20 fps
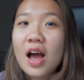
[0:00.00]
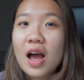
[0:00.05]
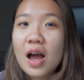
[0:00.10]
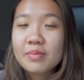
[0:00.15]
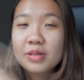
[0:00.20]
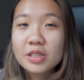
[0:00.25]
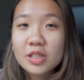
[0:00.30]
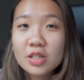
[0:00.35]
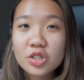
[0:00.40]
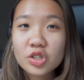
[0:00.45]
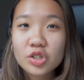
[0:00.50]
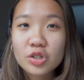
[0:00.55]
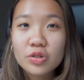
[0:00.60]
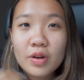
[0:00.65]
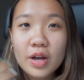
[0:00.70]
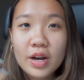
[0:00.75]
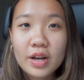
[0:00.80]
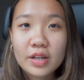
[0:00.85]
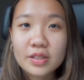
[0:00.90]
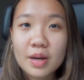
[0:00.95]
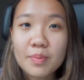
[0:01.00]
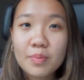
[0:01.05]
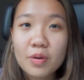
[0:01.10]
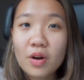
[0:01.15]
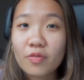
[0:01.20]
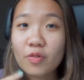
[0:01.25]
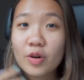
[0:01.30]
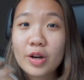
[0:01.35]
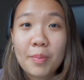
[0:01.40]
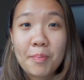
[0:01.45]
I'm just gonna show you an example
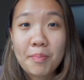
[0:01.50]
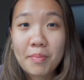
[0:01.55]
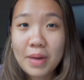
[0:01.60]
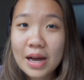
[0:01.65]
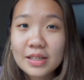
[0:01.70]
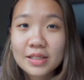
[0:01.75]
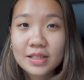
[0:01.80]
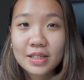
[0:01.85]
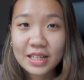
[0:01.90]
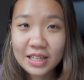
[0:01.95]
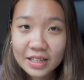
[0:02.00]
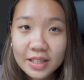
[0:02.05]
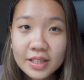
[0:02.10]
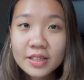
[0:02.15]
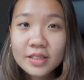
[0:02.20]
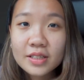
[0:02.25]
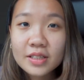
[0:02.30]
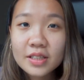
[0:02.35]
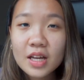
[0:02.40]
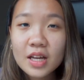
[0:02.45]
of what a mask is.